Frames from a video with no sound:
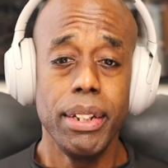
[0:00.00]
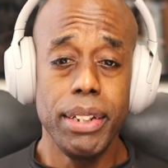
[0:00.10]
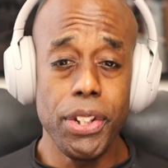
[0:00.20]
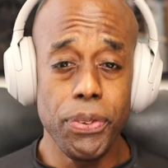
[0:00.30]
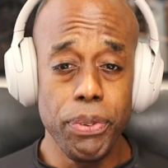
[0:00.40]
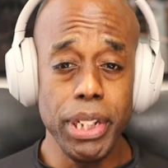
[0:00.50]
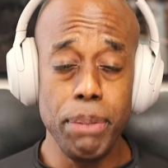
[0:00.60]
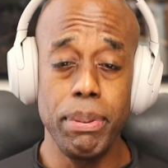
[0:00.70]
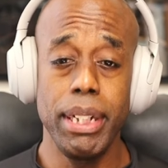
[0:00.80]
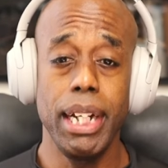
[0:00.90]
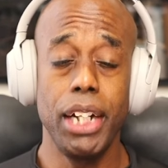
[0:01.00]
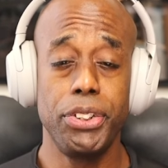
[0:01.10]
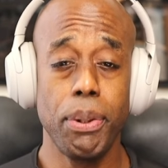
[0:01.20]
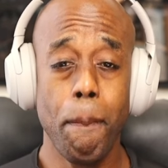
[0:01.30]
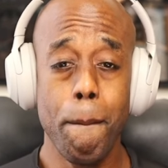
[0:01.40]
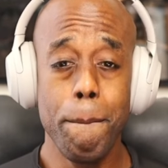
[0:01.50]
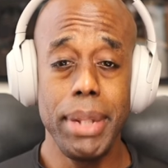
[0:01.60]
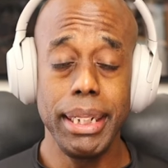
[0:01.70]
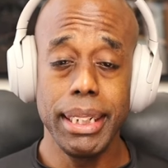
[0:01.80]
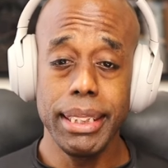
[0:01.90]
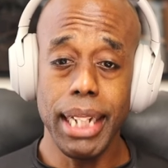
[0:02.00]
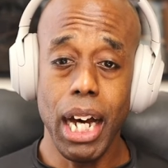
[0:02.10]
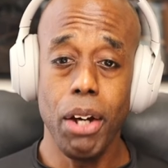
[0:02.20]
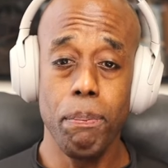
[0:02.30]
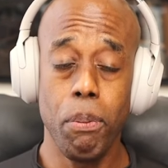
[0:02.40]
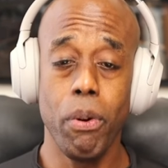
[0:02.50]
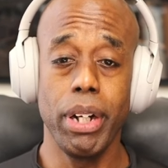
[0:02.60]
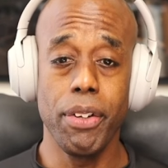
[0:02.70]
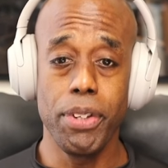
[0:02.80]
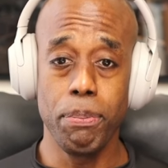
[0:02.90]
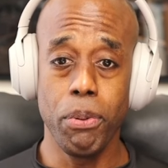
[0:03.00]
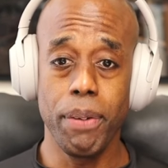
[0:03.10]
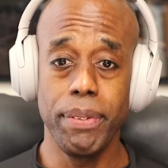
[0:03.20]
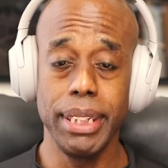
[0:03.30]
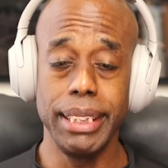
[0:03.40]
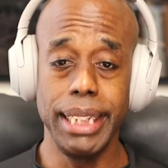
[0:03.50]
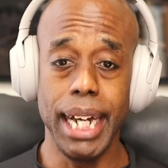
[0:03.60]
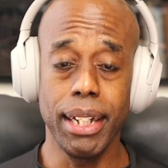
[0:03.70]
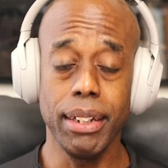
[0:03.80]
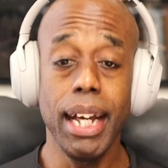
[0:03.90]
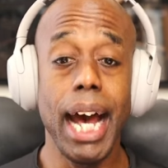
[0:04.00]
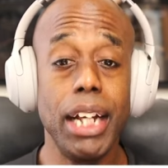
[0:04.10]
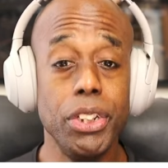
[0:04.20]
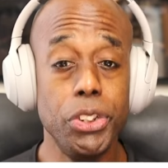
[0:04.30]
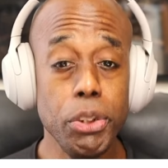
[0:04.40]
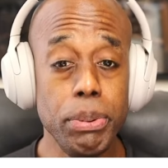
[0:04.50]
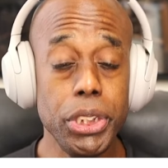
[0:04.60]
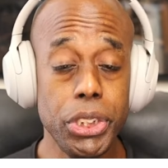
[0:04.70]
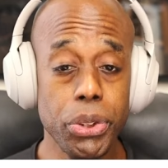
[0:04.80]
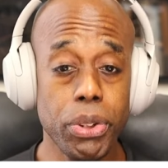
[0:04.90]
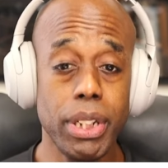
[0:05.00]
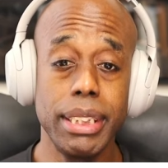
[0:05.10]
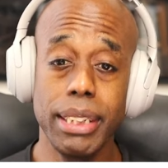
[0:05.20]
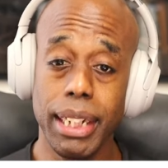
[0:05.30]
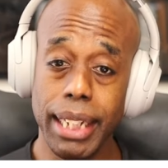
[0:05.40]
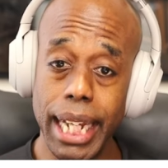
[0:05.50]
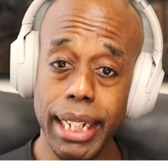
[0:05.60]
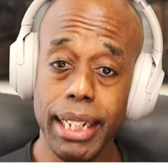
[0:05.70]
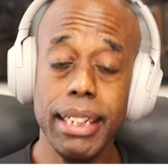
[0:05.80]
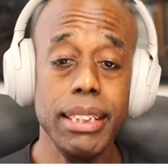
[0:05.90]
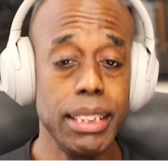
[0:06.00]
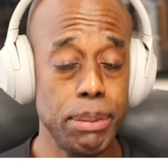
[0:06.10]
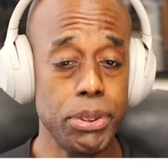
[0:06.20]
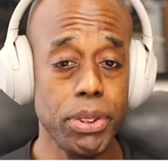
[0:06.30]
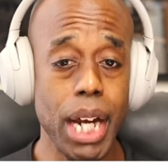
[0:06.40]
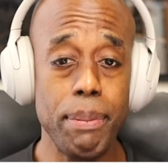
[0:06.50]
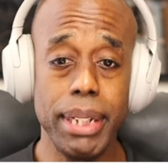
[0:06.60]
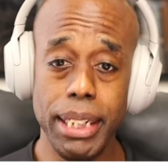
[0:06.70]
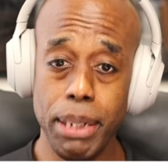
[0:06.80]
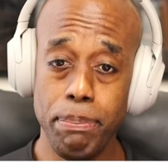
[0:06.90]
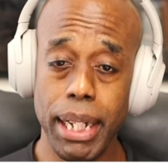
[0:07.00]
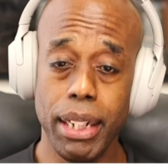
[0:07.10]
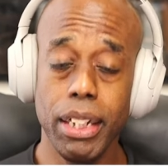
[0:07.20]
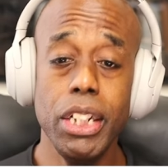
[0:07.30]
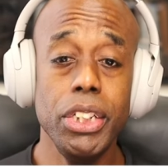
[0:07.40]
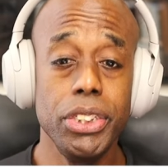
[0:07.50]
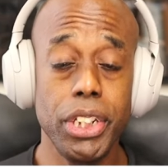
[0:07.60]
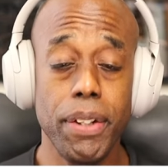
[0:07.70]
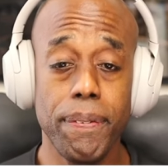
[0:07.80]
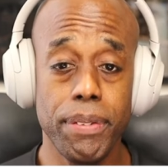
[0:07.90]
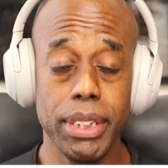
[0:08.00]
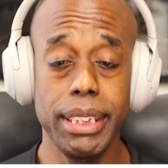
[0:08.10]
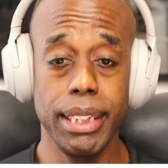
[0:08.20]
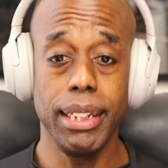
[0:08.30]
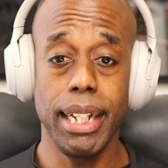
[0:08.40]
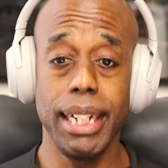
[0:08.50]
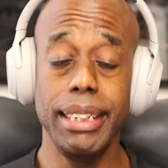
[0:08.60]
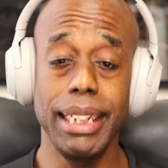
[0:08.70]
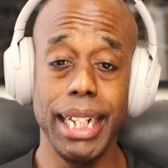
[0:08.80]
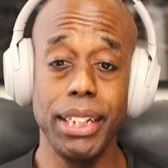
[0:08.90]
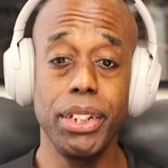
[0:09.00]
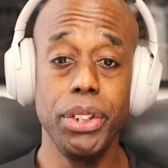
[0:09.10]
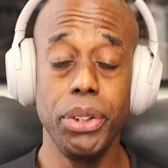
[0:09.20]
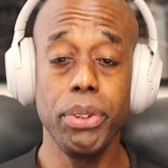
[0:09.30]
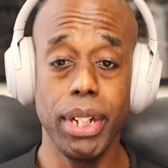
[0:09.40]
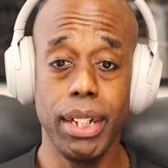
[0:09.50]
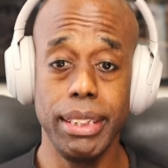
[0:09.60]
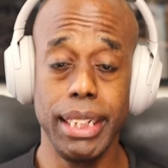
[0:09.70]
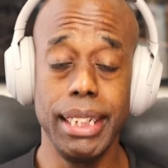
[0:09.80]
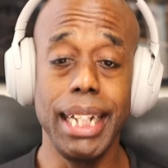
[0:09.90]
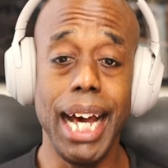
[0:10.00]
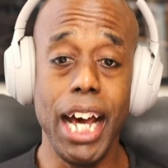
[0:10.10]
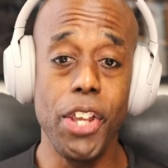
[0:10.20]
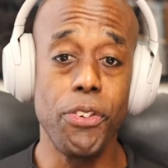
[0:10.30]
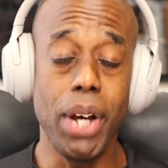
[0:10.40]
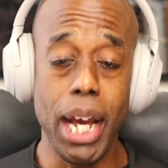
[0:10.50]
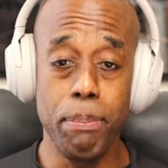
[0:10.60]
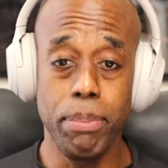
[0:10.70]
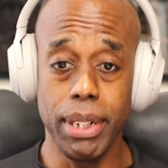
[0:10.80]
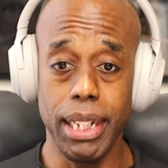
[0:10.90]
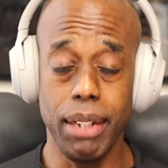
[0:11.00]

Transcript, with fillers: There's really been a tremendous outpouring of support for this channel. And do be sure to like, subscribe, and hit the bell so you're first in line to get the new content as I put it